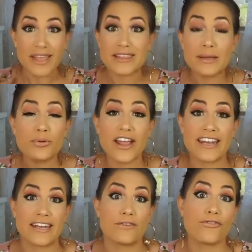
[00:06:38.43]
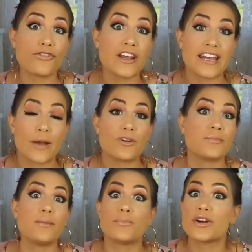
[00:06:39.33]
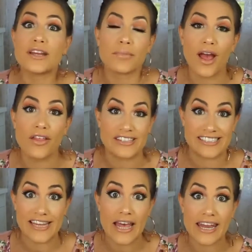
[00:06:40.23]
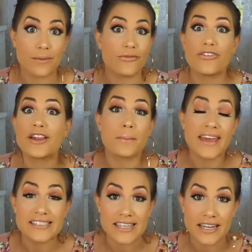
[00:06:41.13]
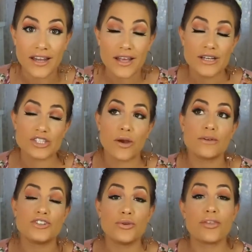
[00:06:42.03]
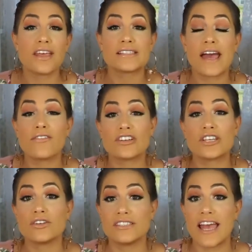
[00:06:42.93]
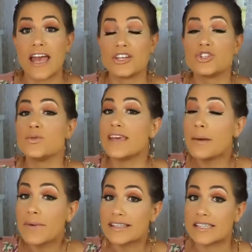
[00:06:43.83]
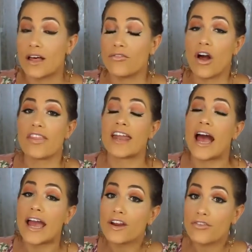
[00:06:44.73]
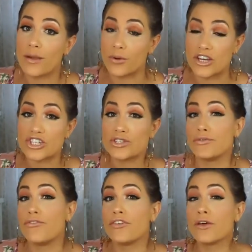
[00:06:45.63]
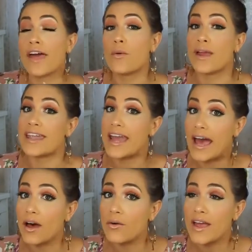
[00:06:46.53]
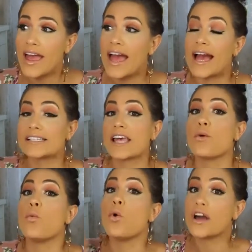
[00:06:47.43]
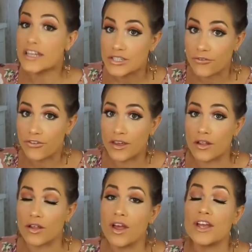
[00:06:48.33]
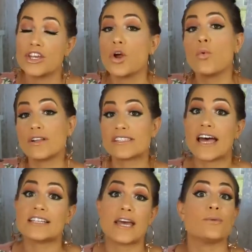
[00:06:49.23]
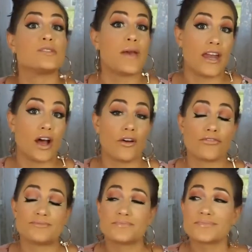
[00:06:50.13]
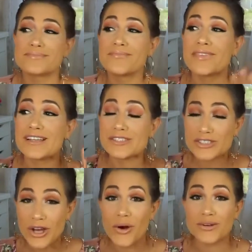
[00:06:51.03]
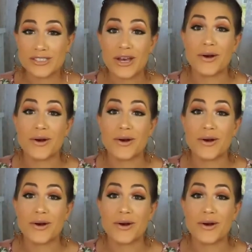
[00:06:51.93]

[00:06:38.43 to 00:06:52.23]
liberated and free, and I wouldn't be burdened by all this debt, and I would feel amazing. So I would do things every single day to get myself on that higher vibration, to feel that way now as I wanted to feel, you know, once that debt was paid off. So